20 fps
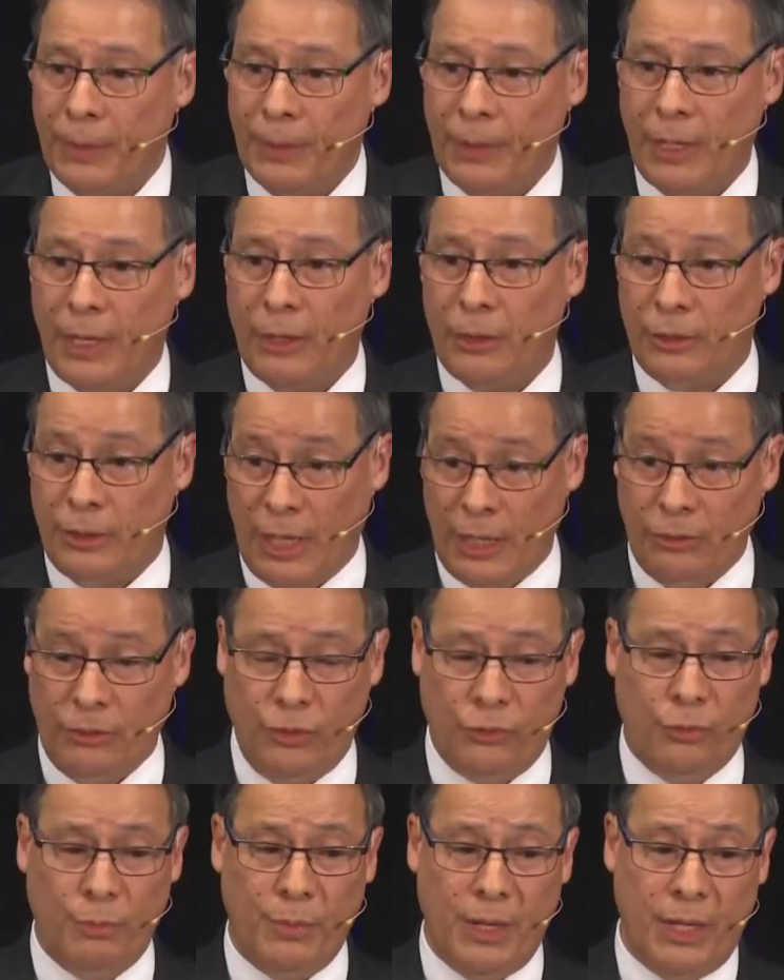they take
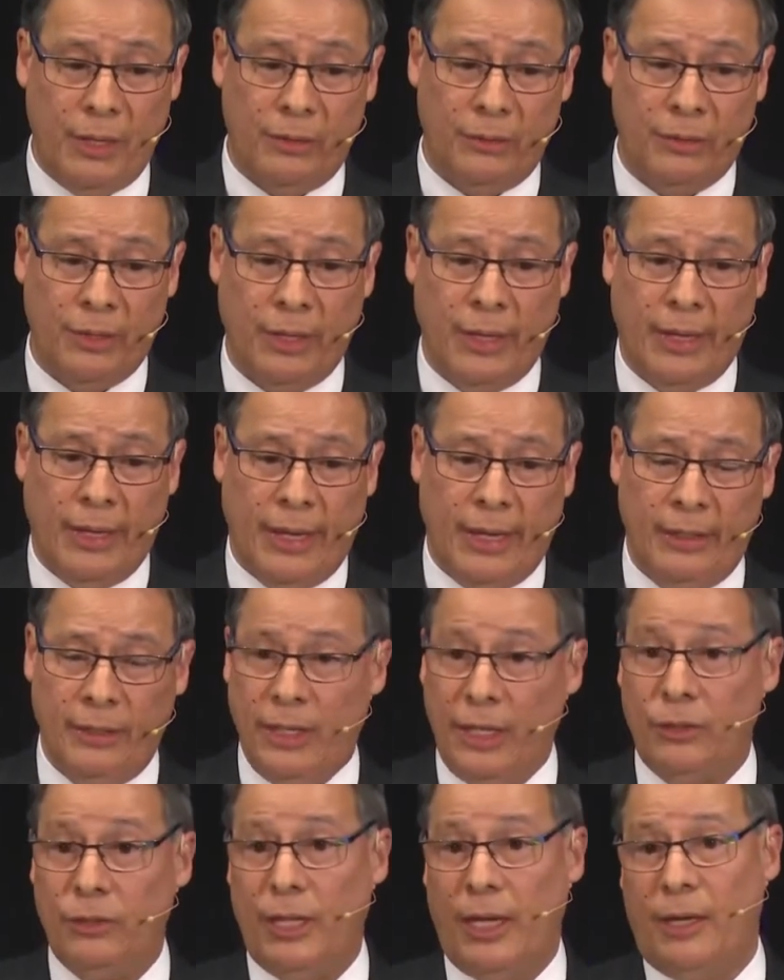the smears and
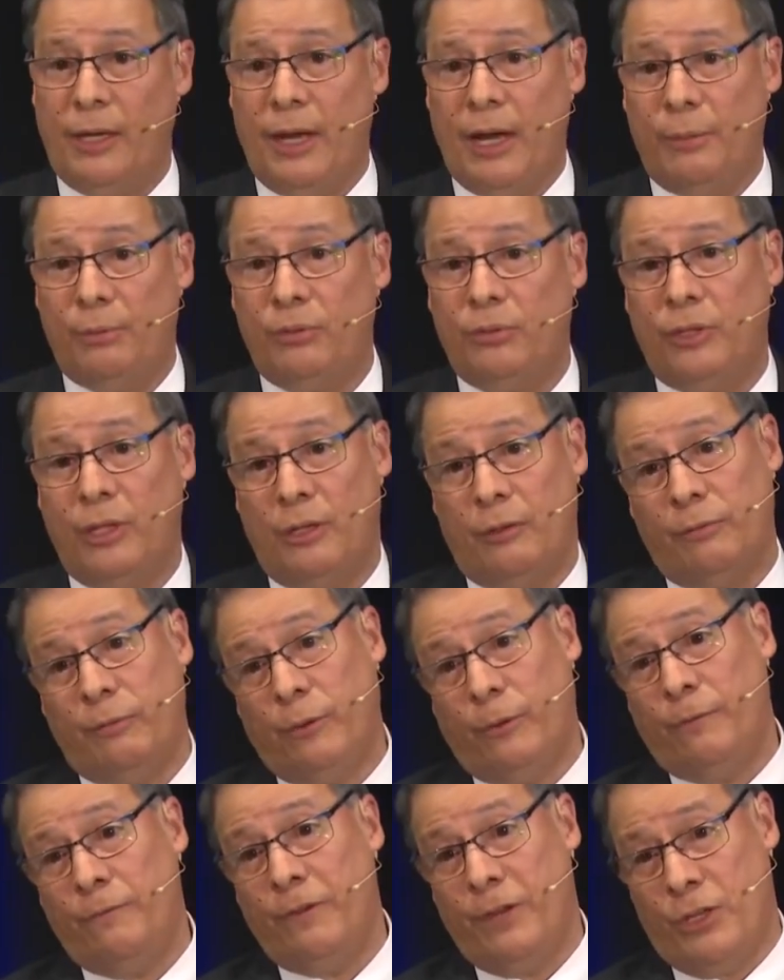they take it upstairs
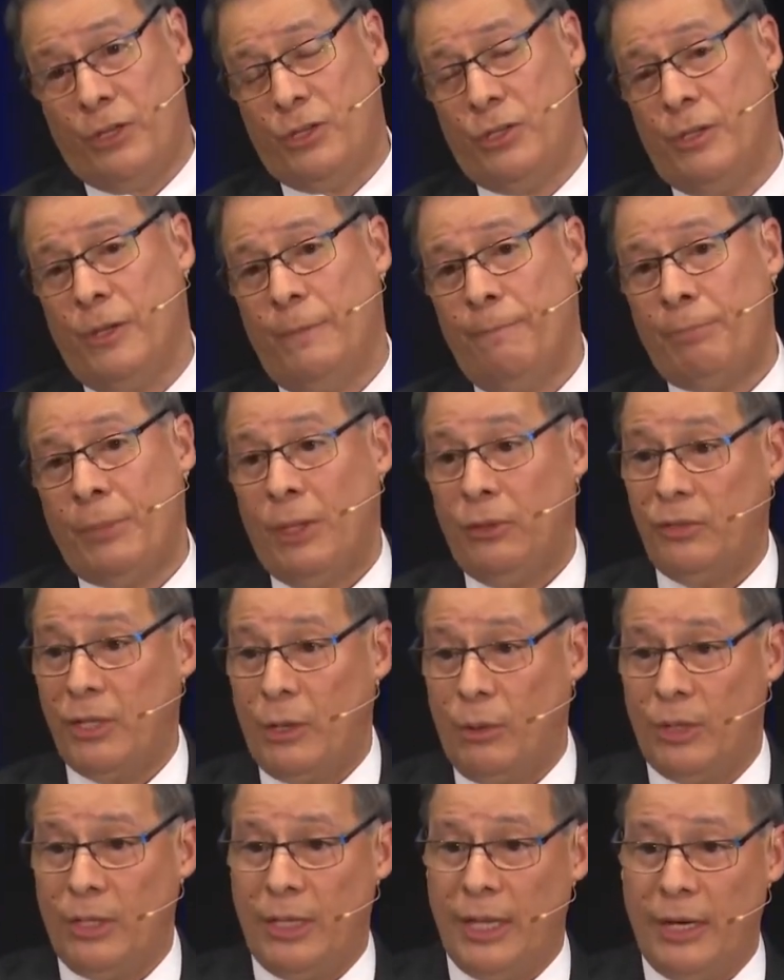for fish.
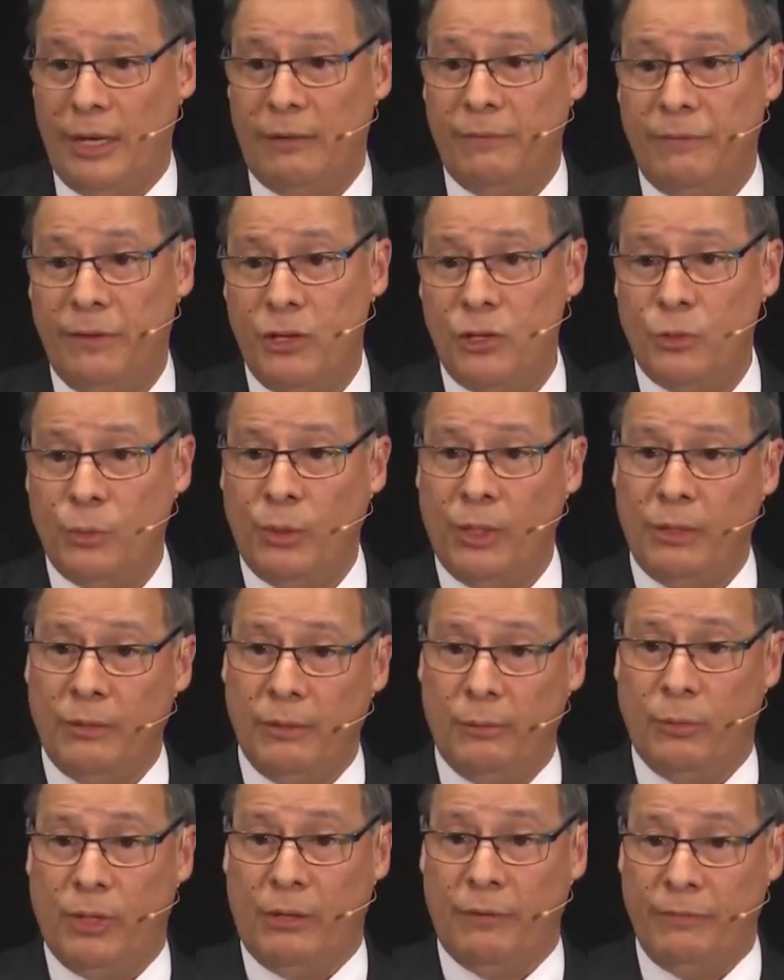Cytogenetic fish will,
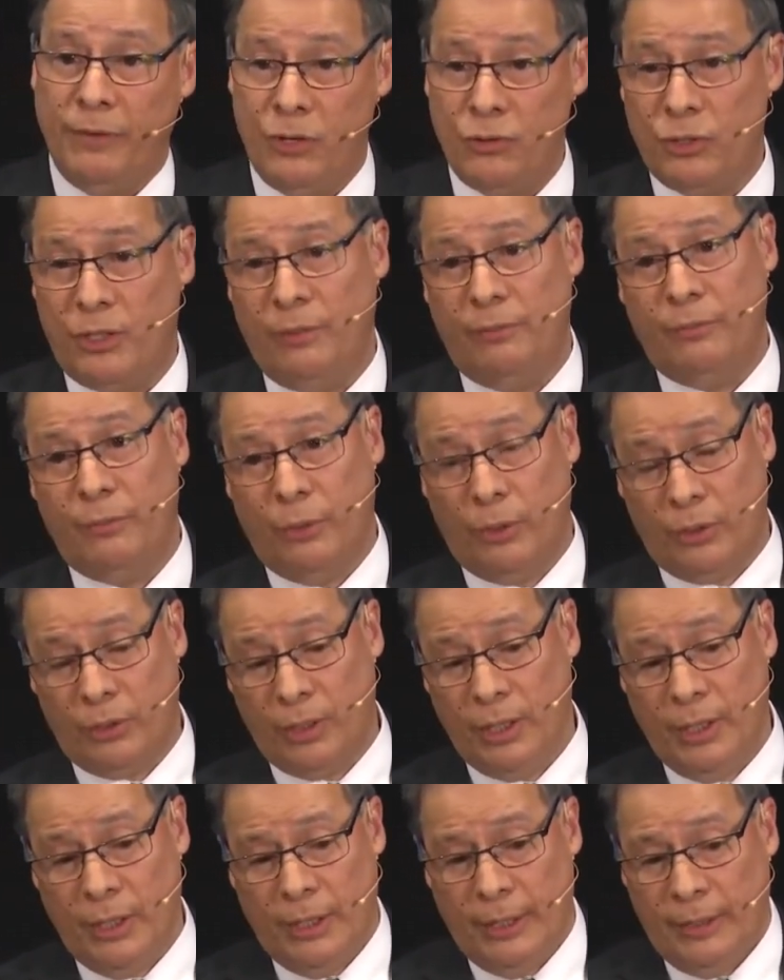will fish them for
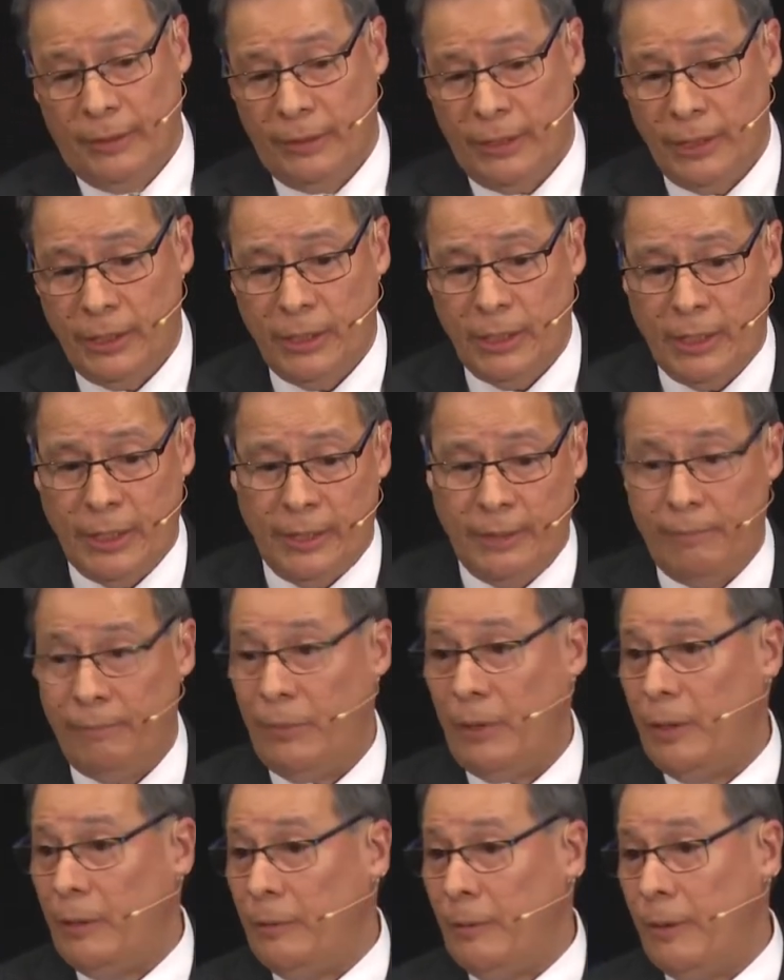the uh,
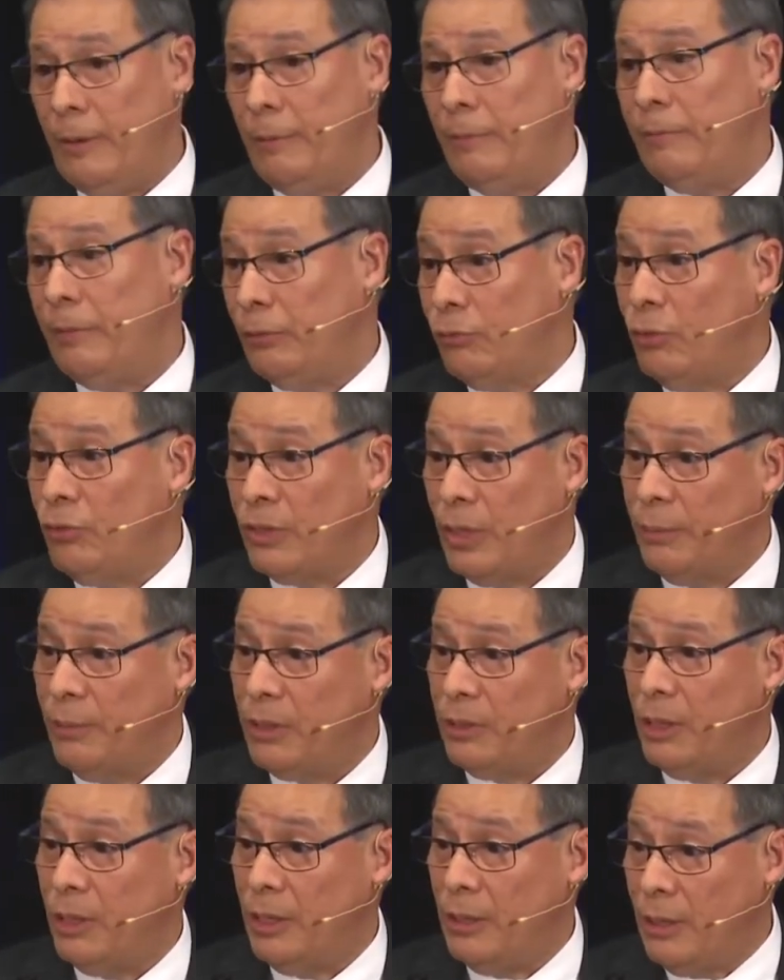
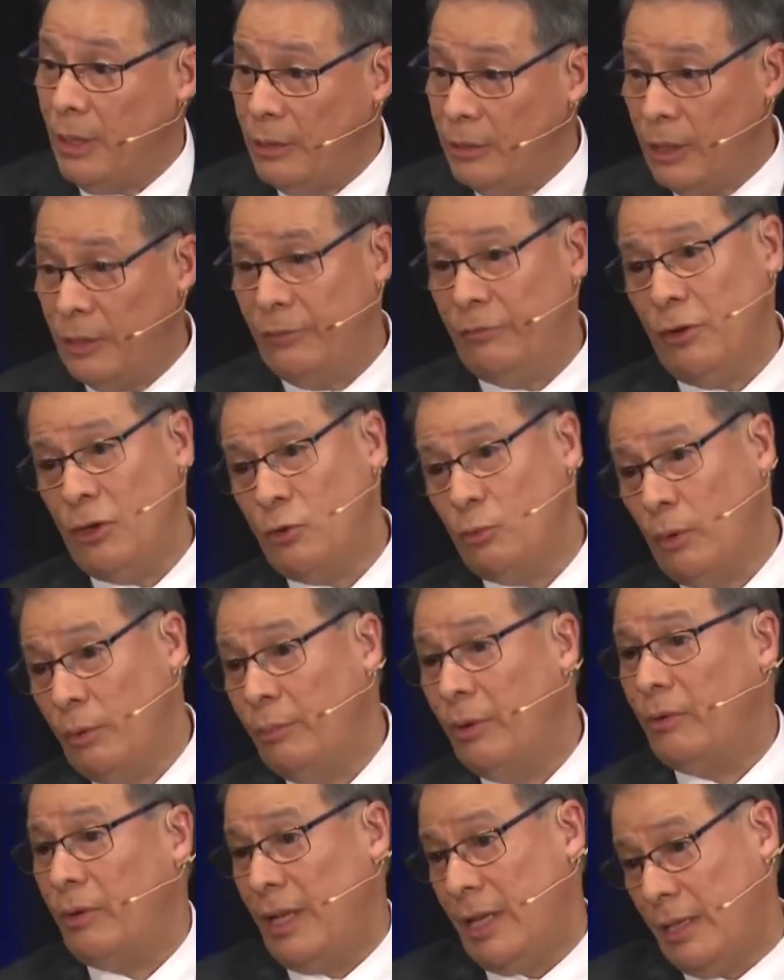1517, uh, and the fish will
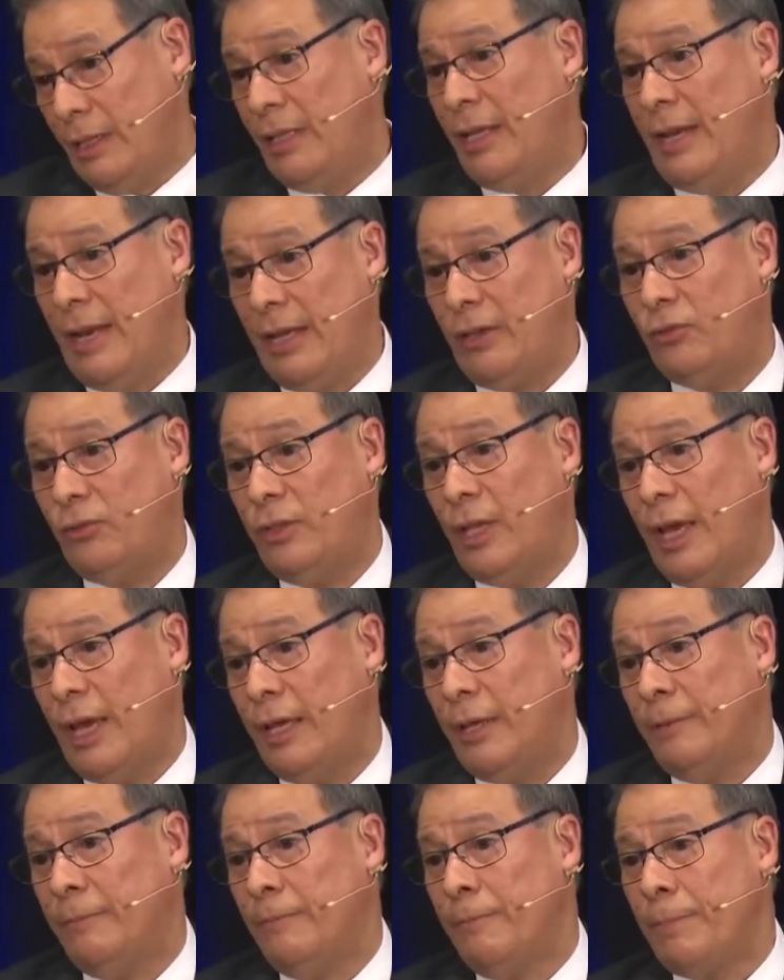be ready the next
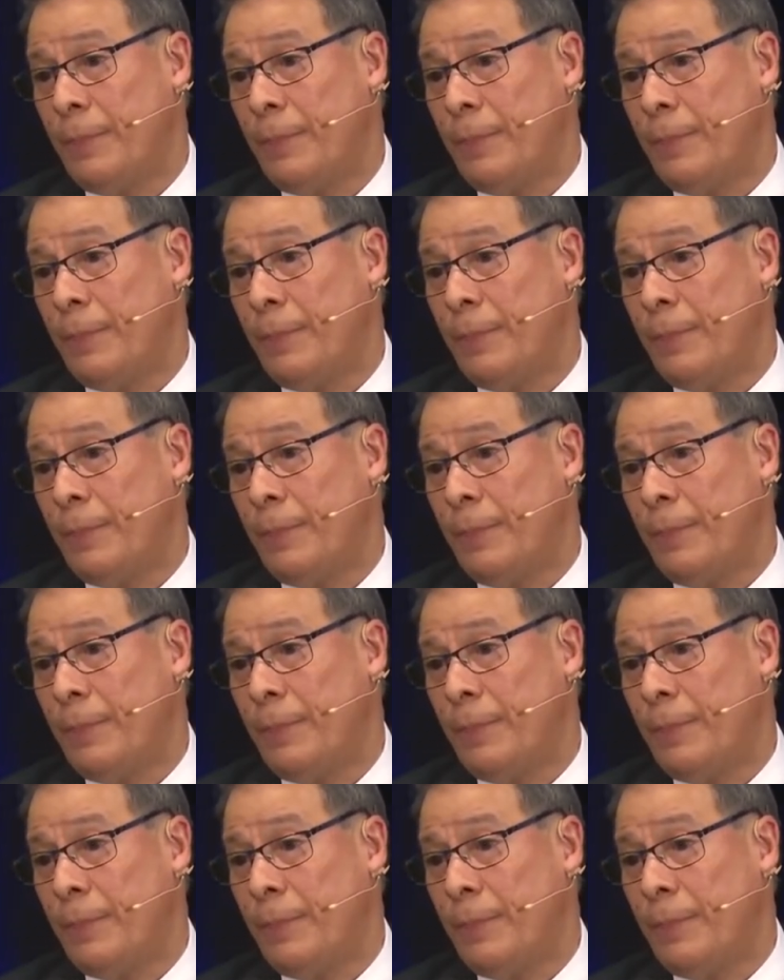day.